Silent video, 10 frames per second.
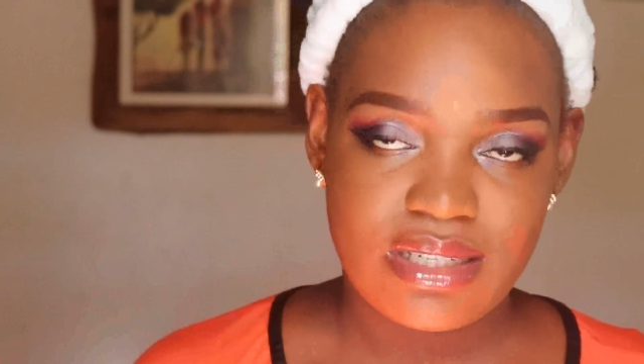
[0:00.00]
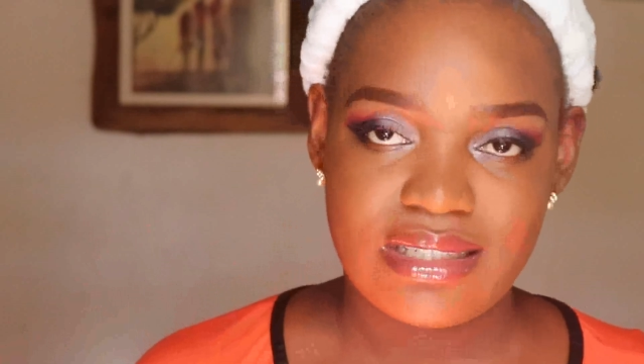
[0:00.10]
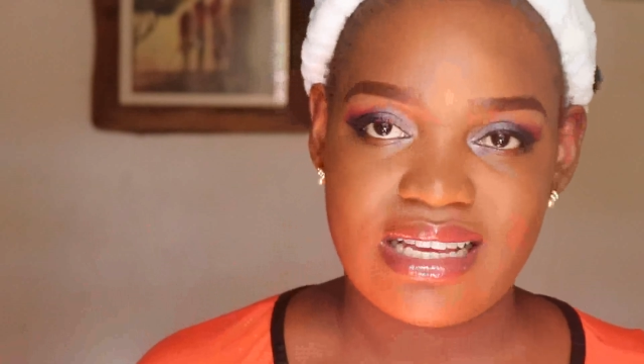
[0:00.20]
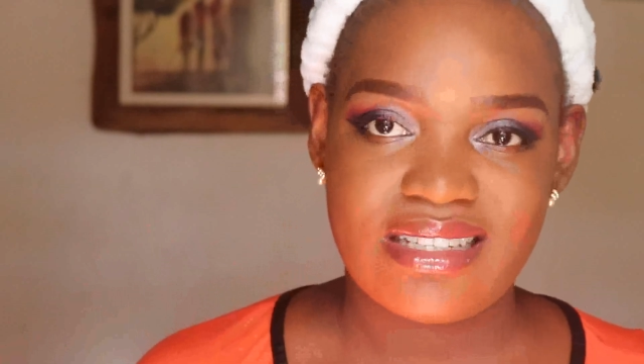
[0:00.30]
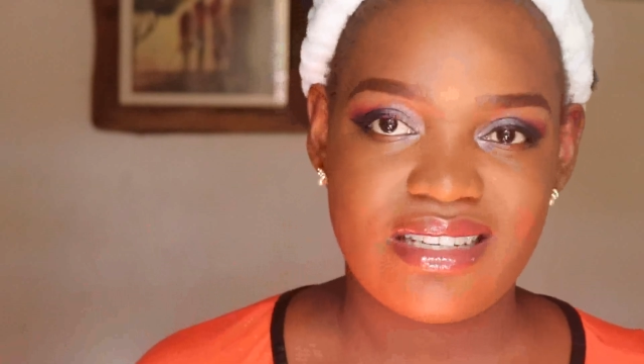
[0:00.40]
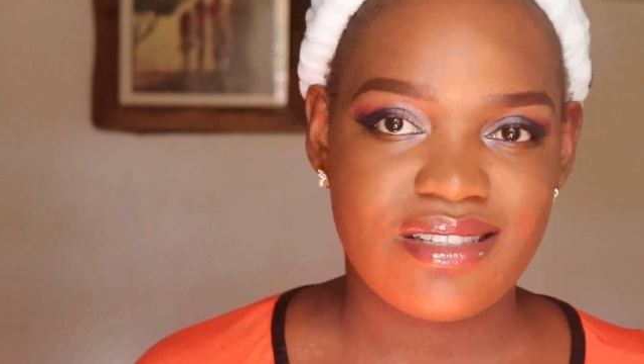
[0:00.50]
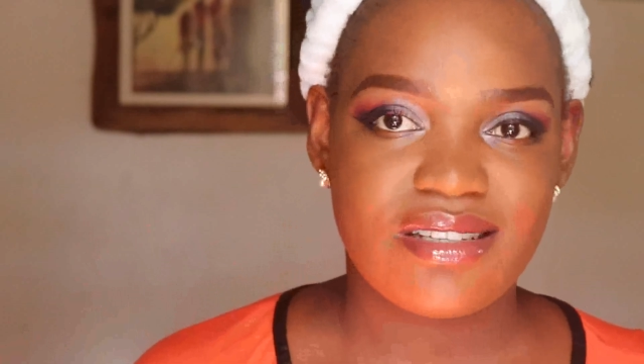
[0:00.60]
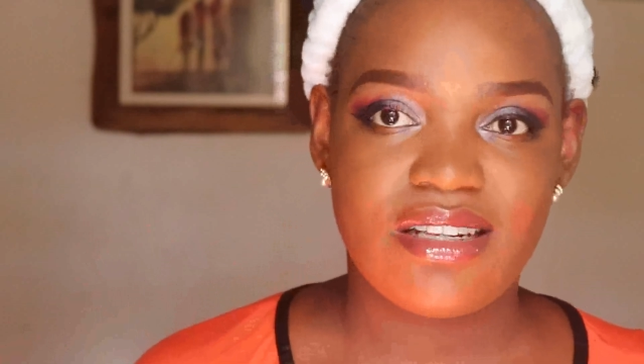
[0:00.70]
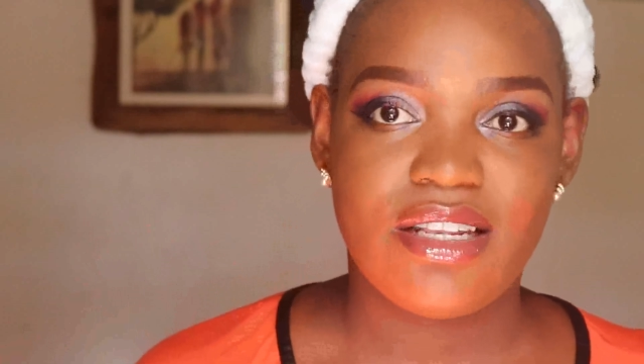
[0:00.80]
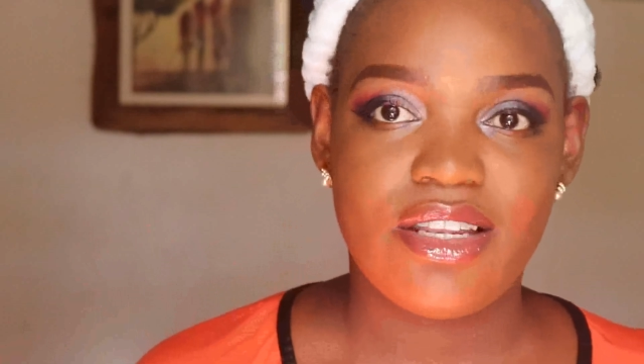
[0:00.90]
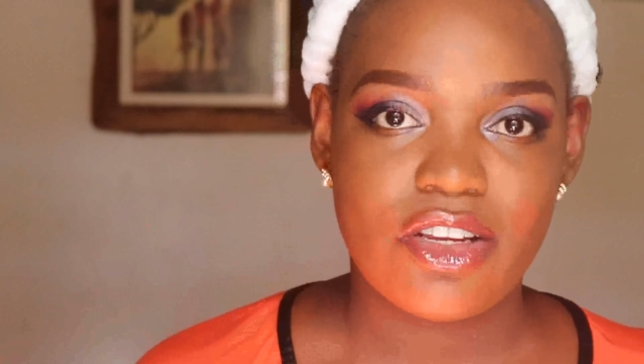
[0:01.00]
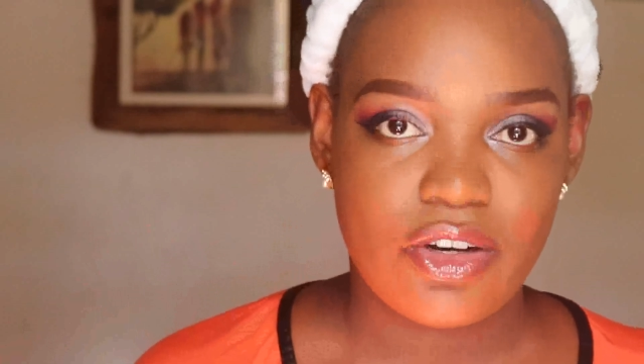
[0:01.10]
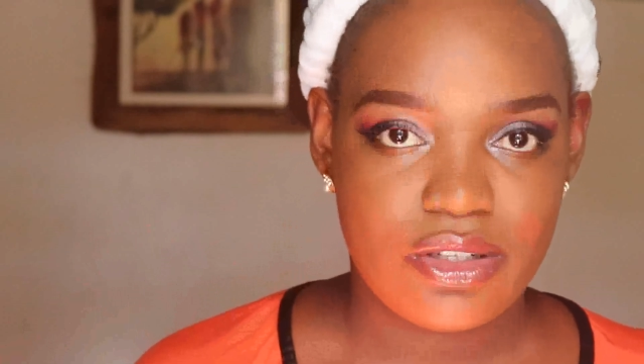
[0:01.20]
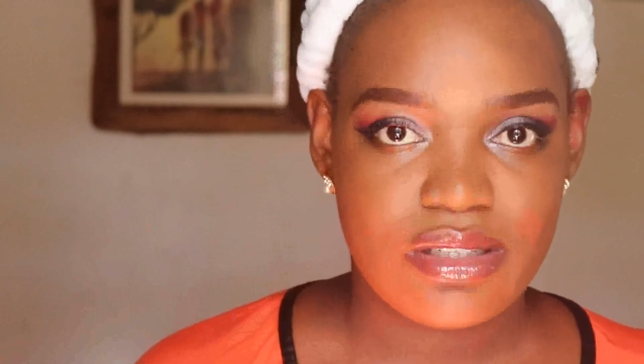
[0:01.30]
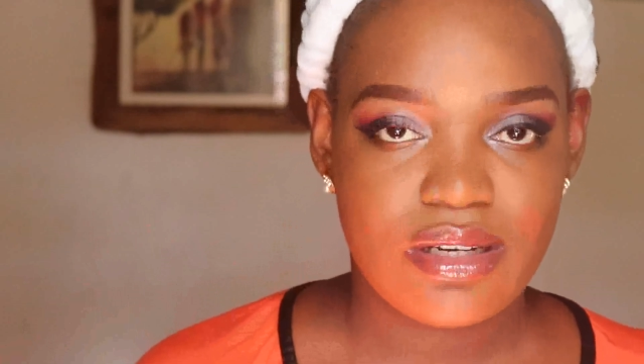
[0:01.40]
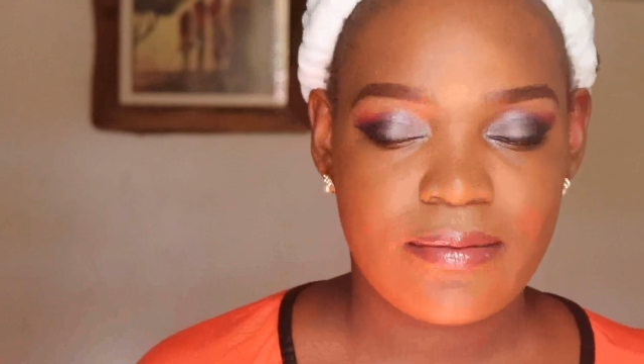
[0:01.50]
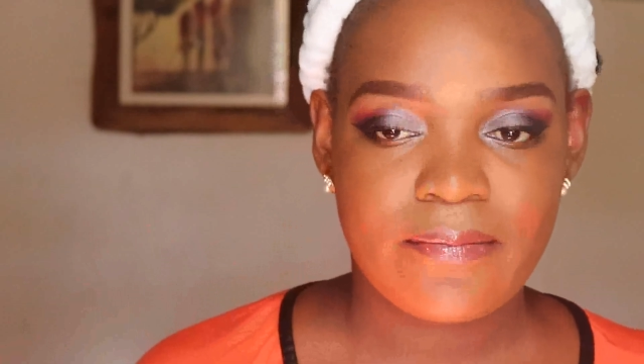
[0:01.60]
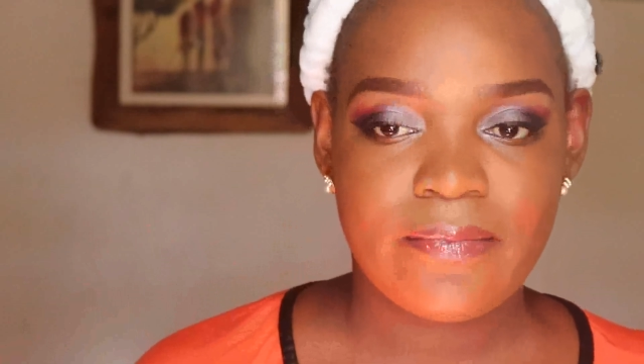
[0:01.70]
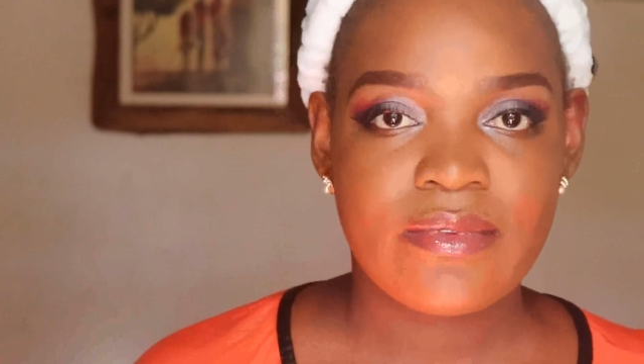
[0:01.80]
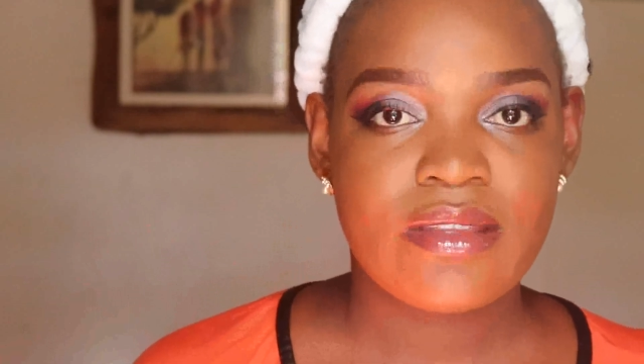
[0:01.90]
is that it's not
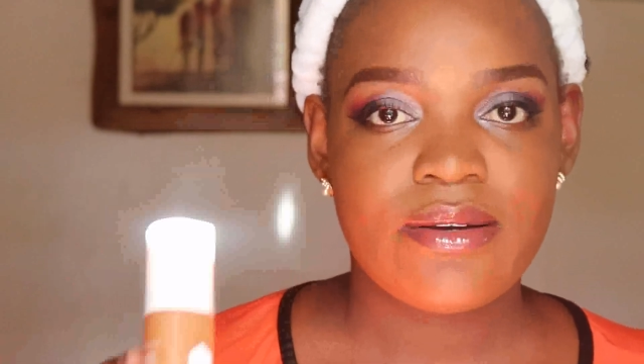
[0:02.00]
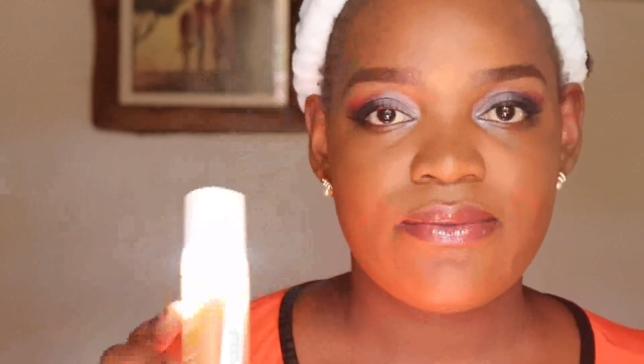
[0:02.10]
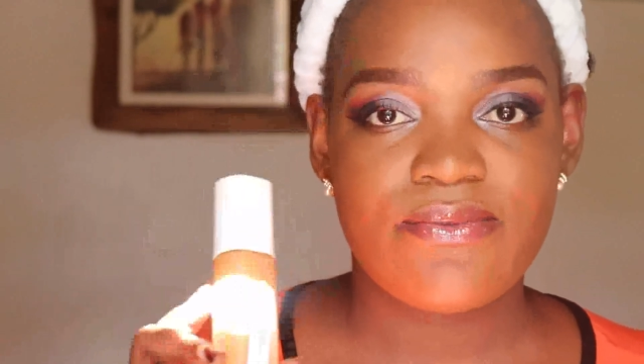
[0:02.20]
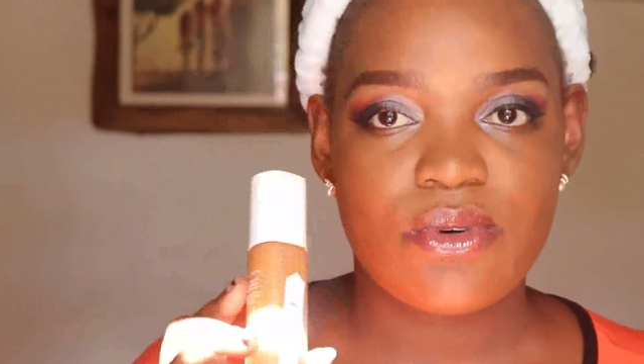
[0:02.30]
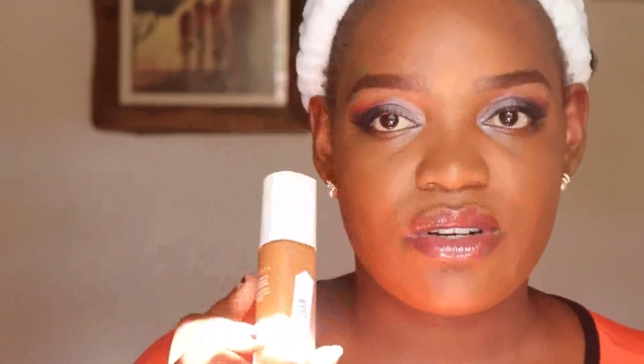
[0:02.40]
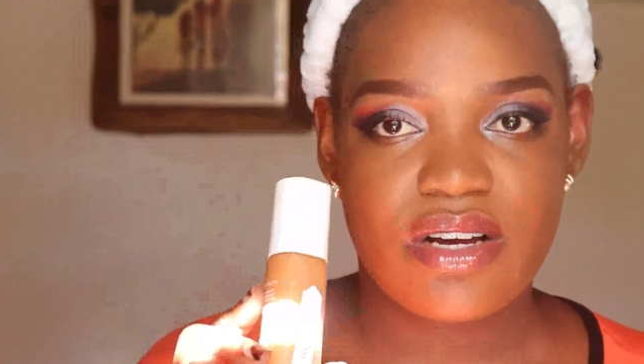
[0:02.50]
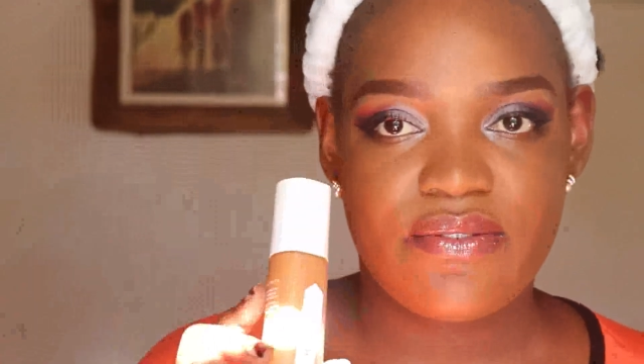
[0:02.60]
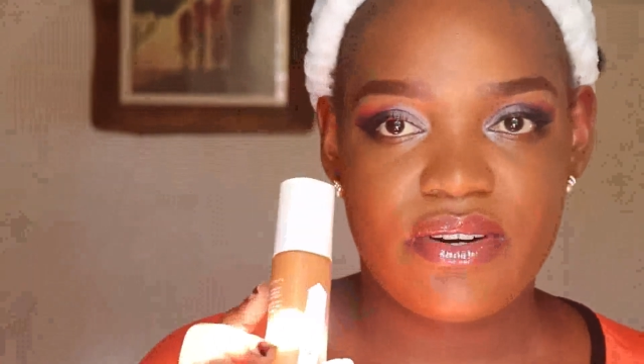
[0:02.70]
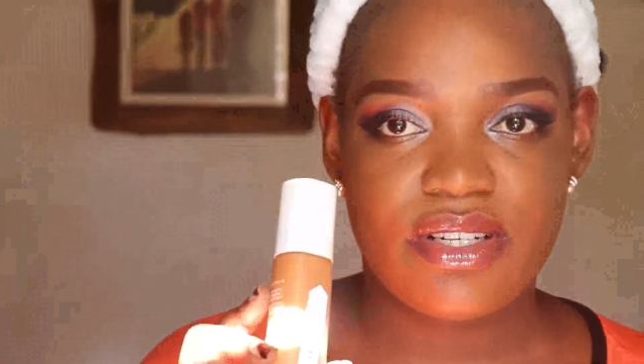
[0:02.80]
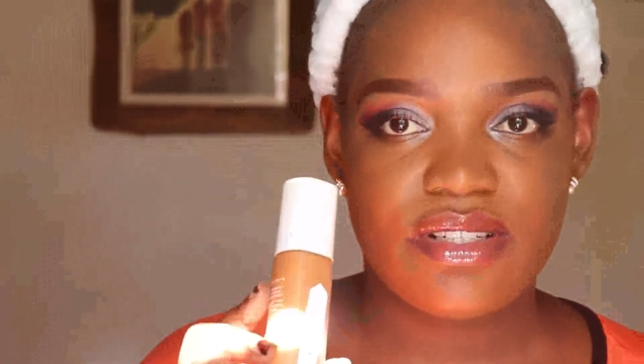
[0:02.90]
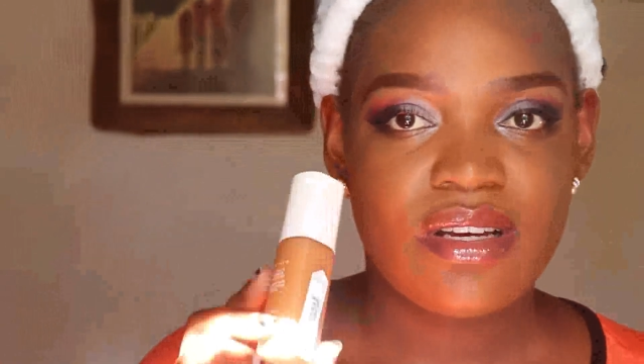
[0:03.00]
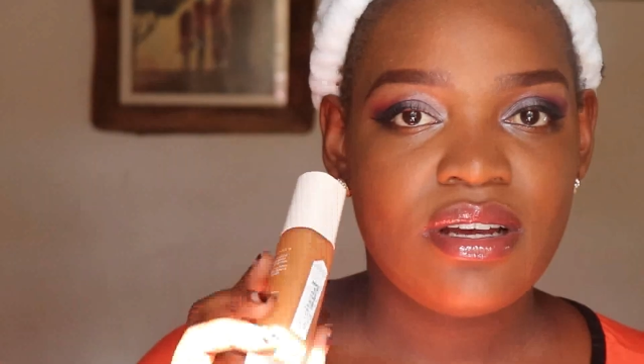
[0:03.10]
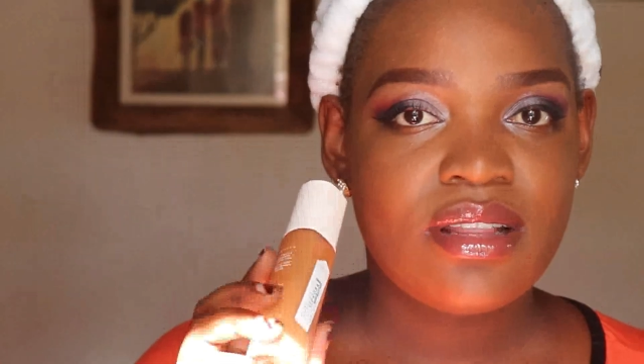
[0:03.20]
full coverage.